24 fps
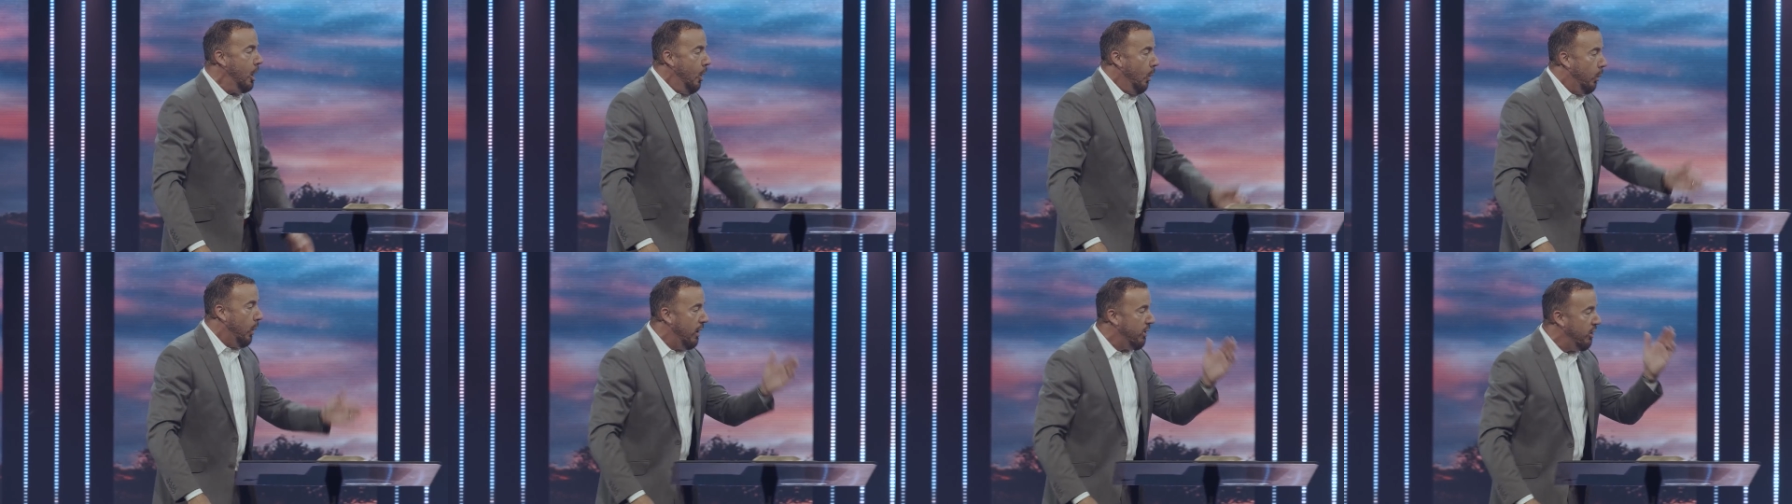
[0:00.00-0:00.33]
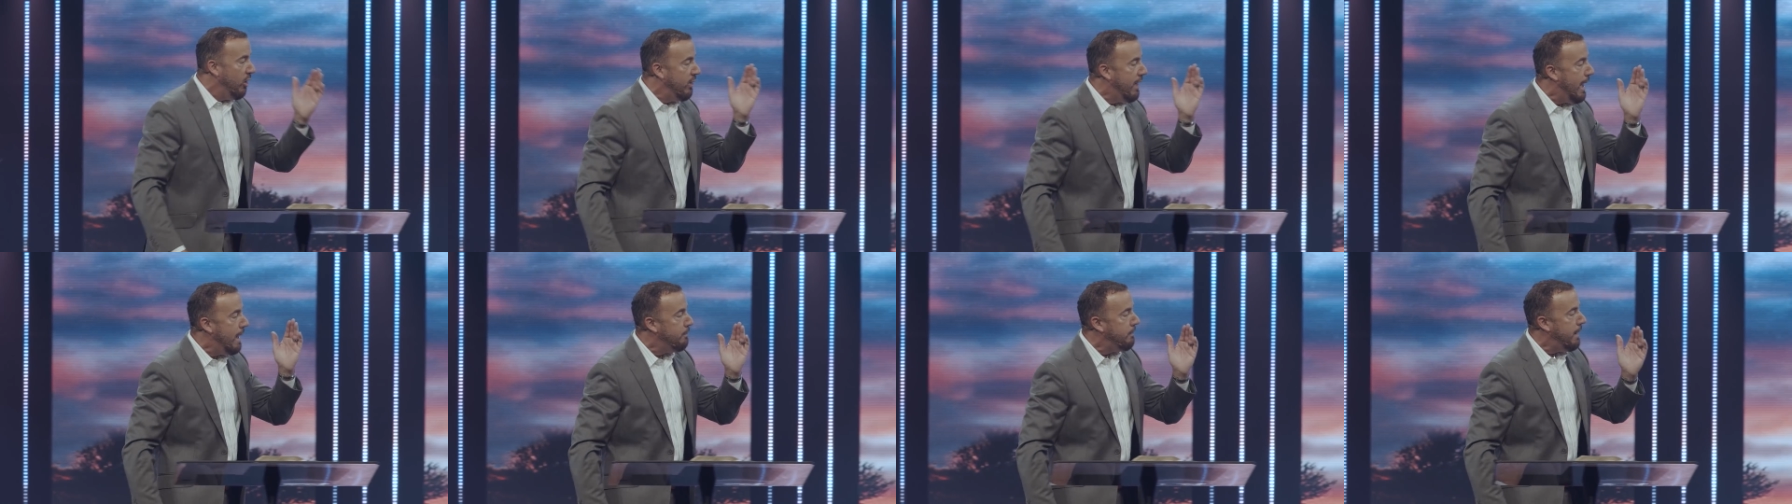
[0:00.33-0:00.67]

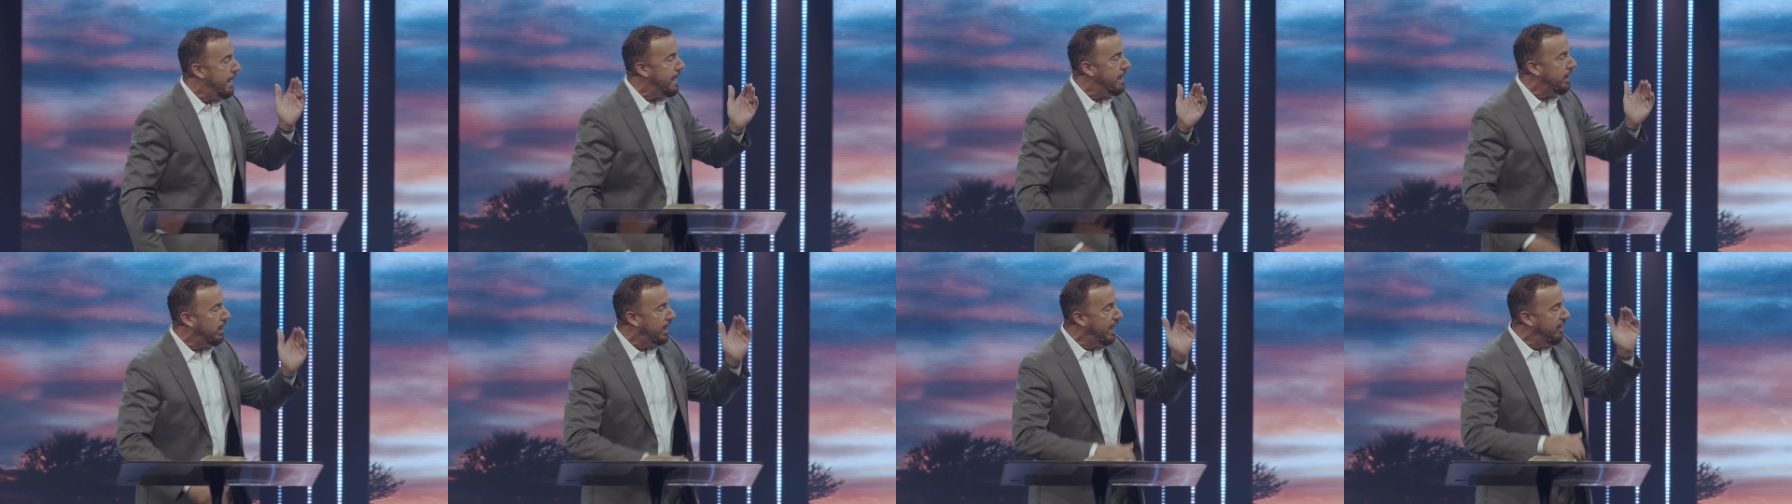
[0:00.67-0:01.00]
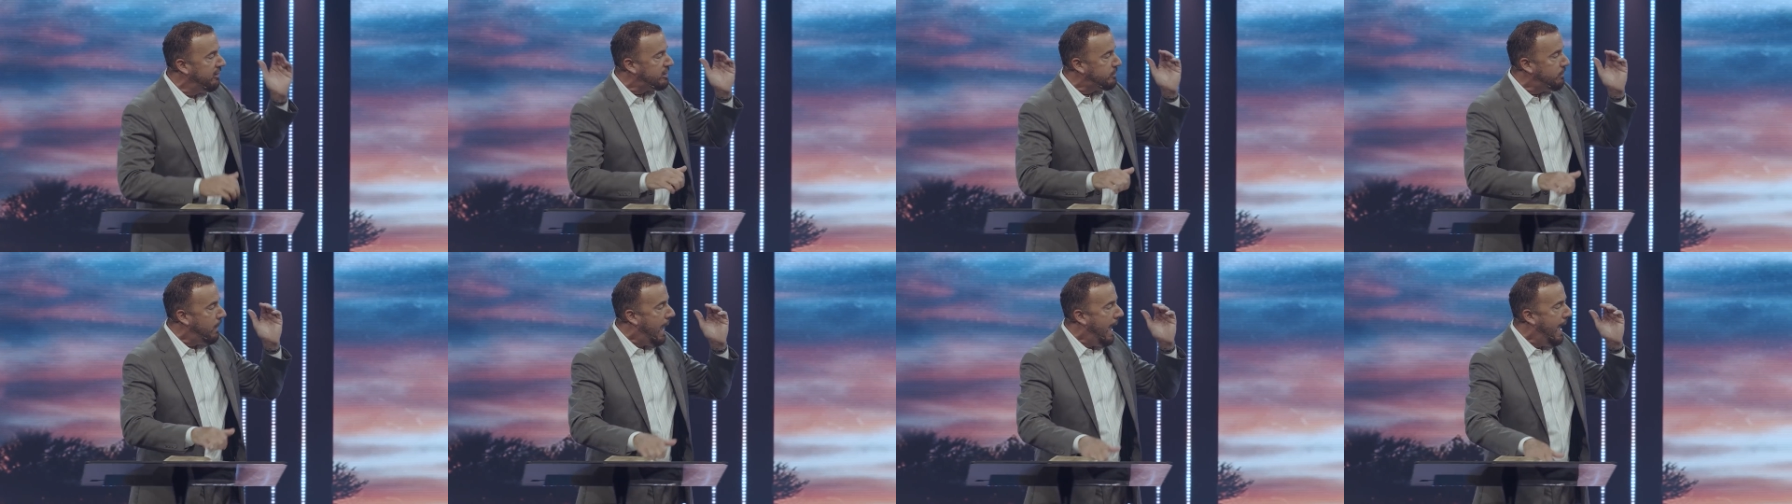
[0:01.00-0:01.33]
Whether that man
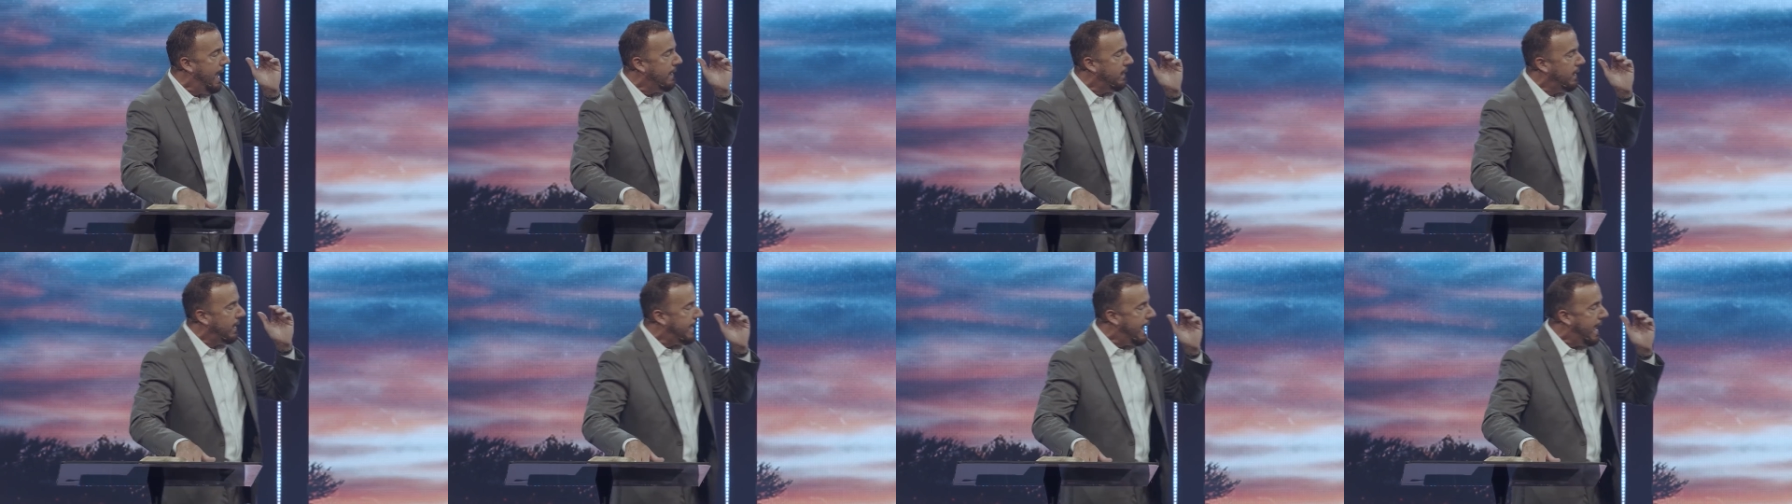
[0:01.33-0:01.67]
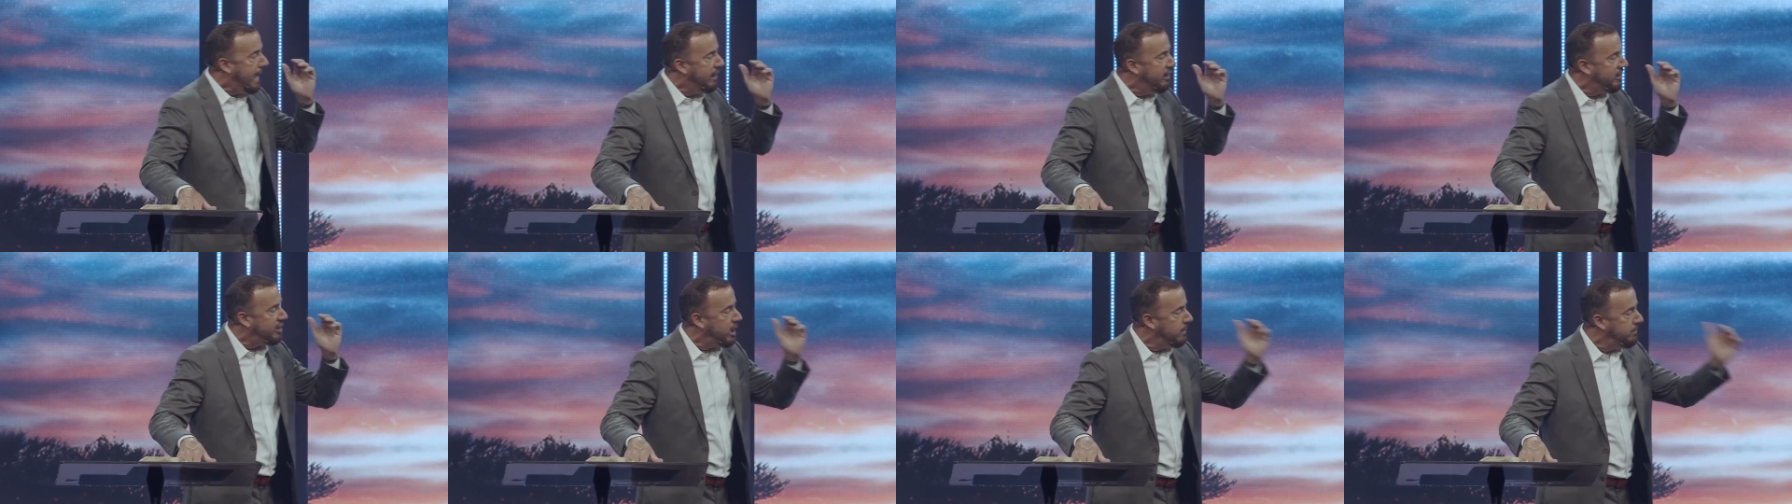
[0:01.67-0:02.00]
lives behind a
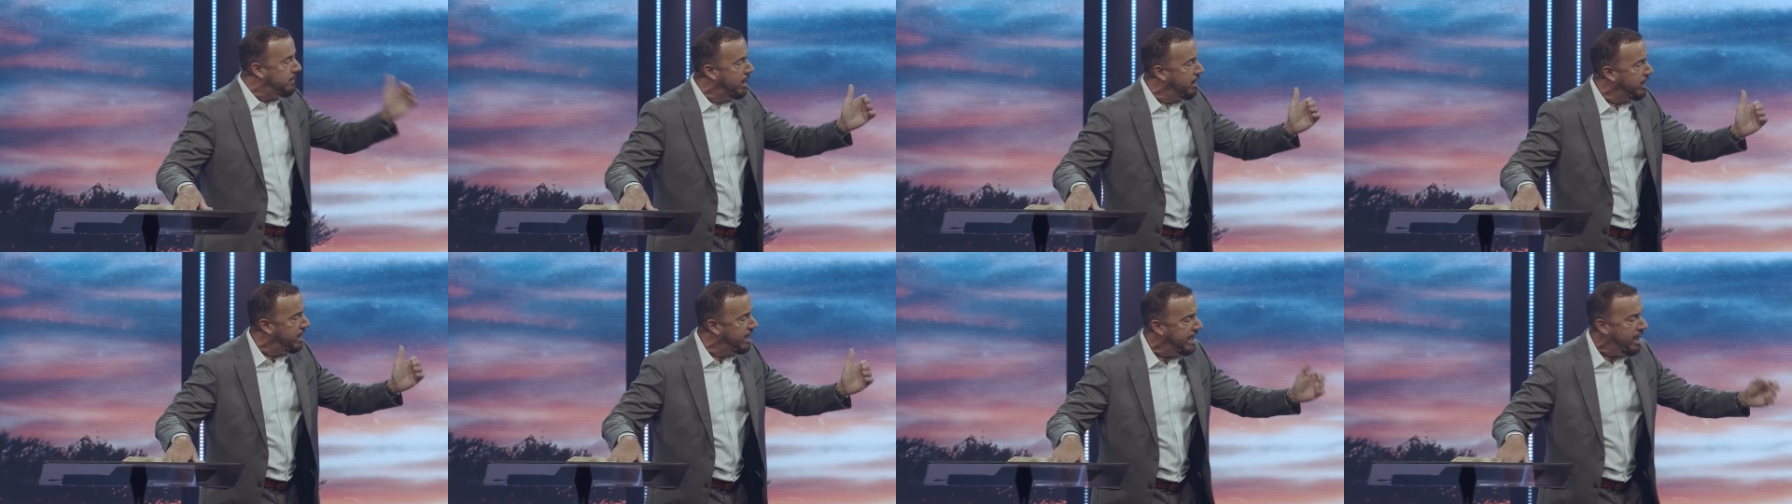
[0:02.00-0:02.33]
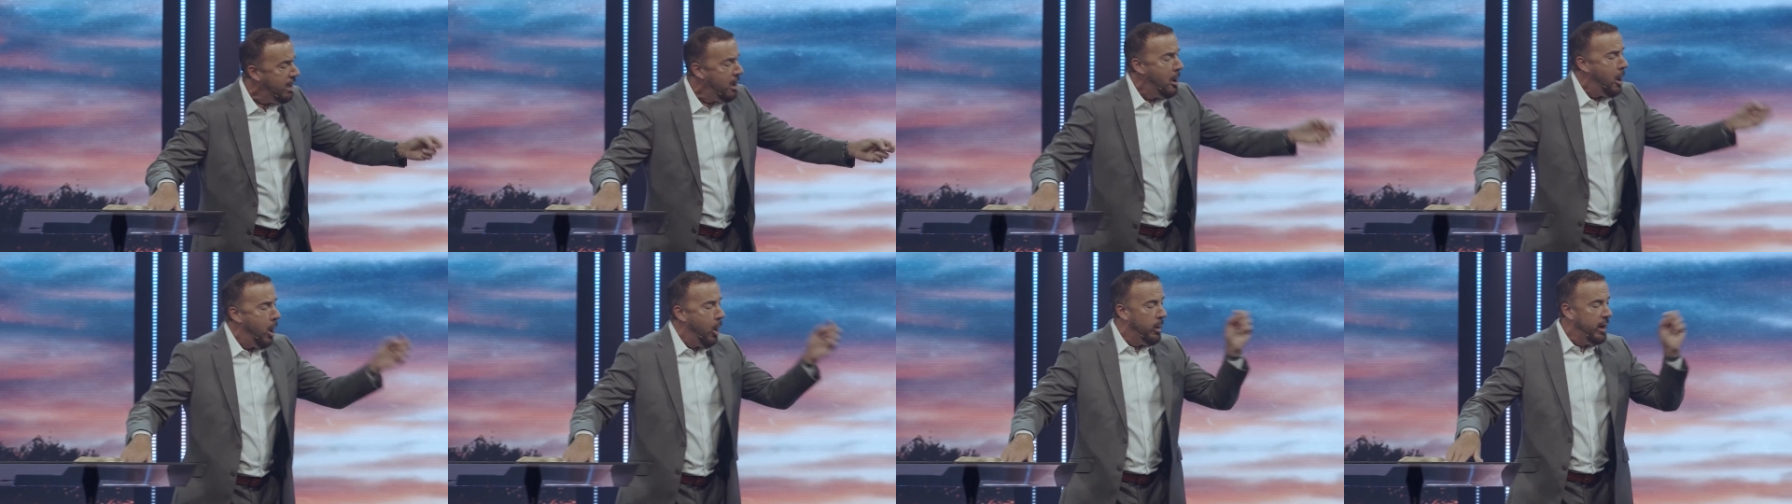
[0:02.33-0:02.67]
gated community
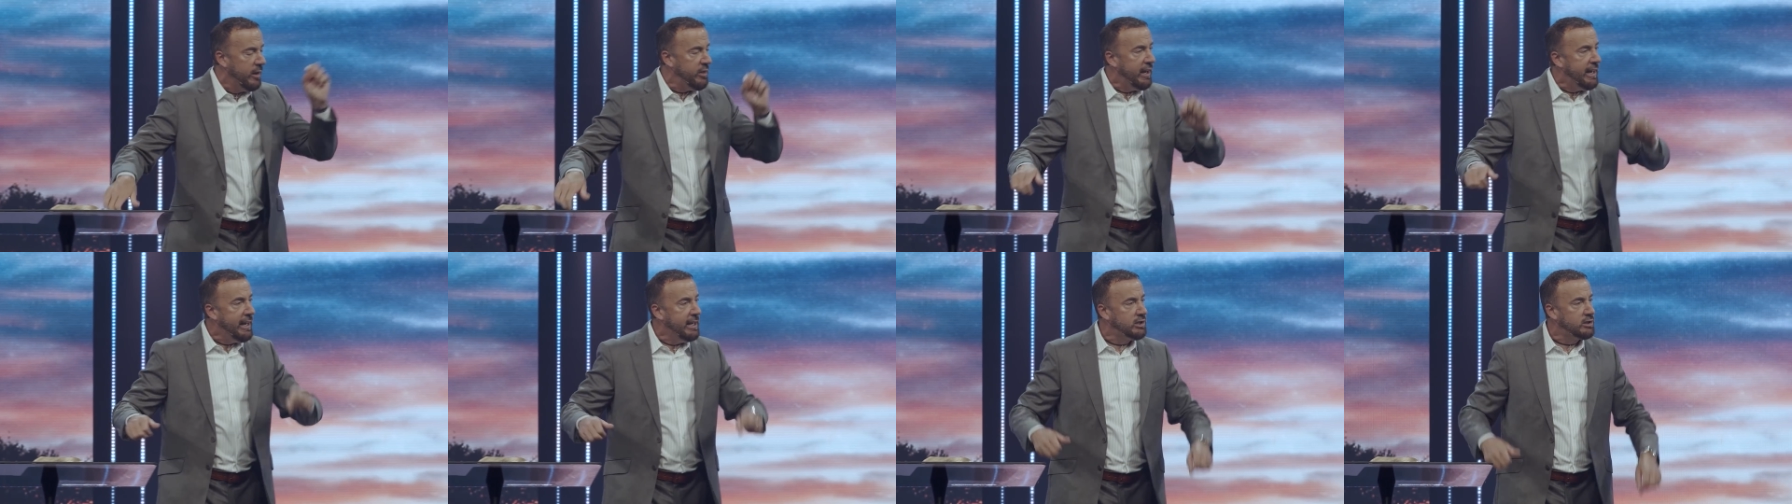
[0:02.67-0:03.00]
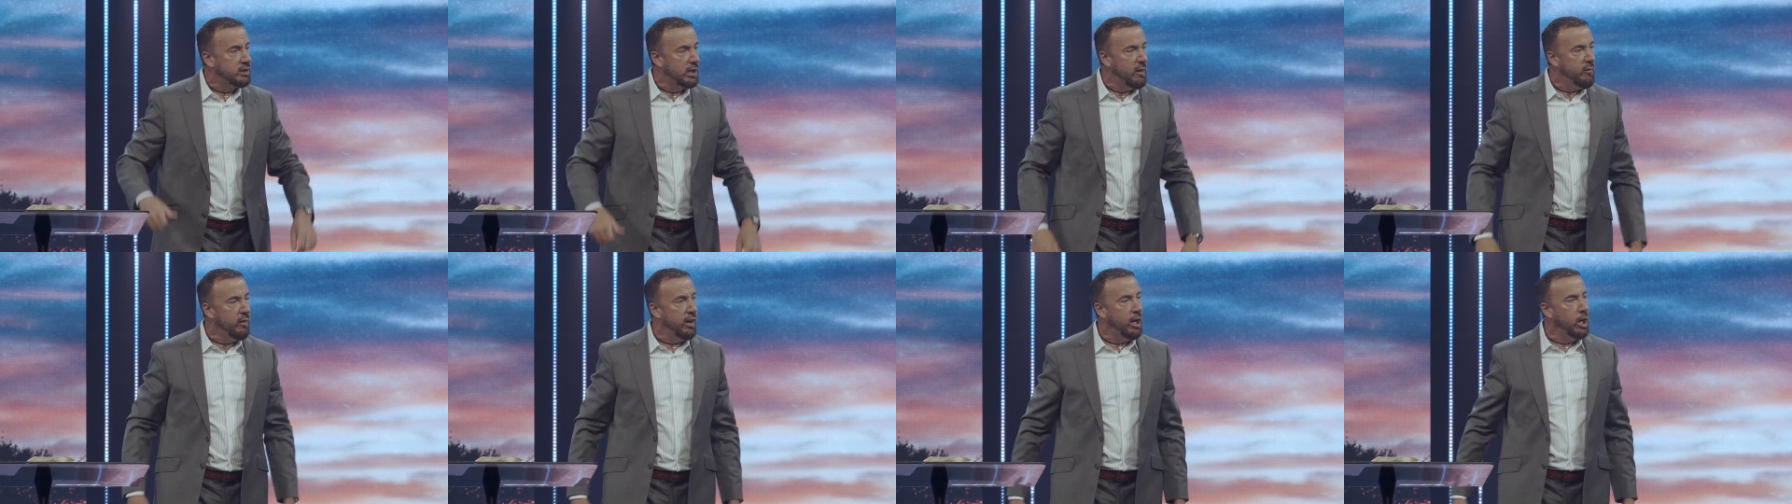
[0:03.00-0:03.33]
or whether he is
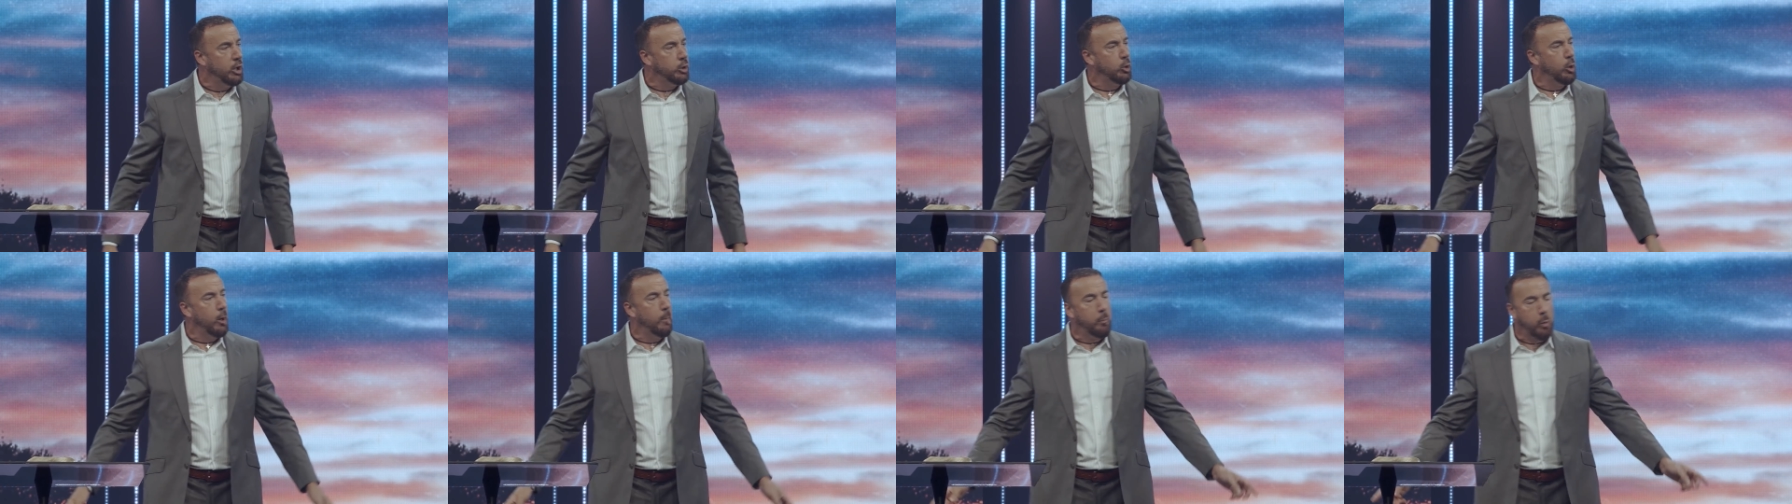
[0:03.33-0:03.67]
living under a